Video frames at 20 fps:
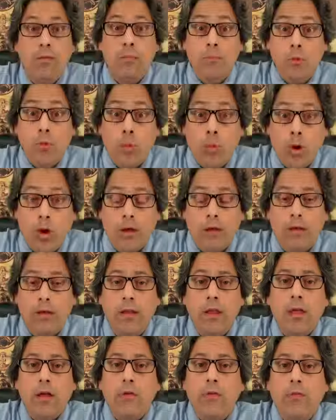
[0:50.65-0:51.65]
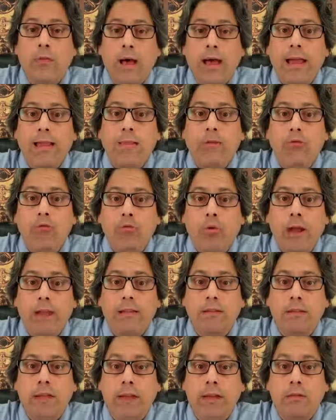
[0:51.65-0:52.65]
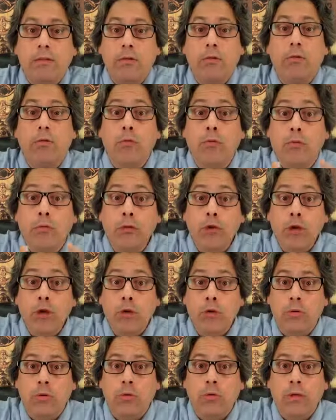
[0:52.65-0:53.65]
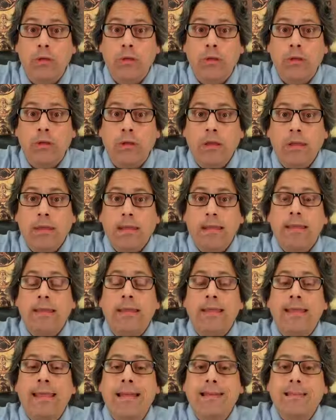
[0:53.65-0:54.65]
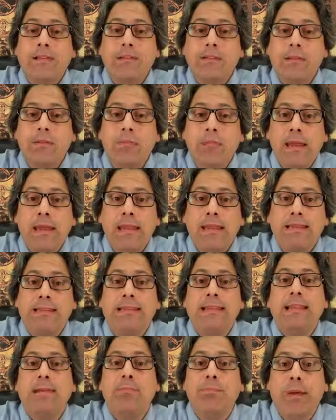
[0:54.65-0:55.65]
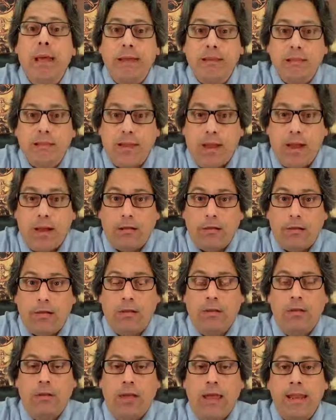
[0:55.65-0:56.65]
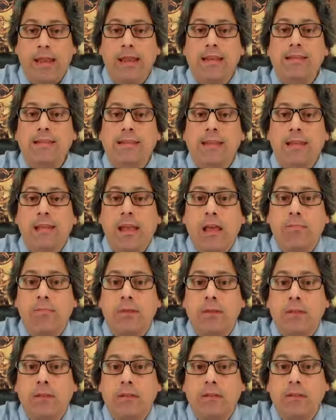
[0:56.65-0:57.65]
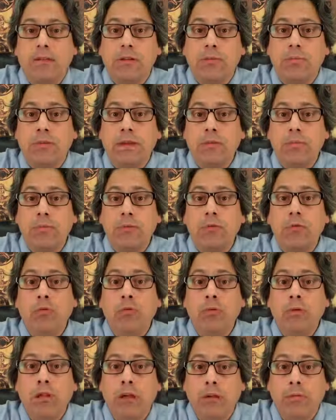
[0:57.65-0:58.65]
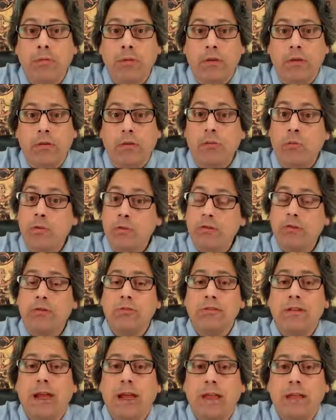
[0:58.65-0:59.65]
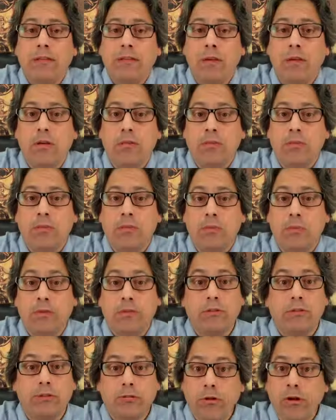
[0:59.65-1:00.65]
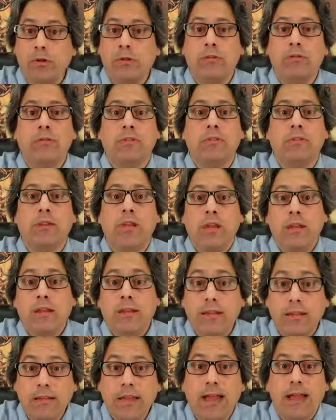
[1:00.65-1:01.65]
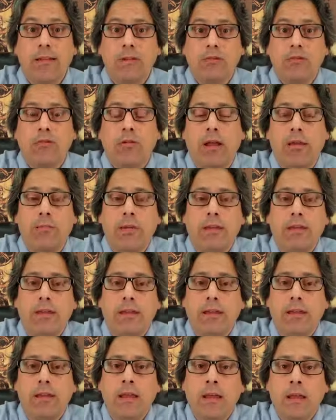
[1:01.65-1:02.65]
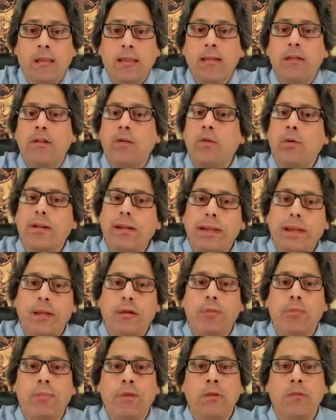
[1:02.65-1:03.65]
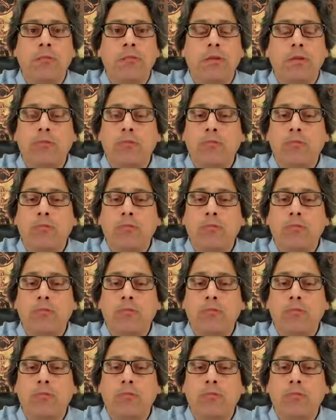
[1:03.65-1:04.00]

Number 1. Find the right doctor for you. That doesn't mean it's the best doctor. And I say that because people who love you, once you're diagnosed with Crohn's, colitis, or IBD, they're going to want to help you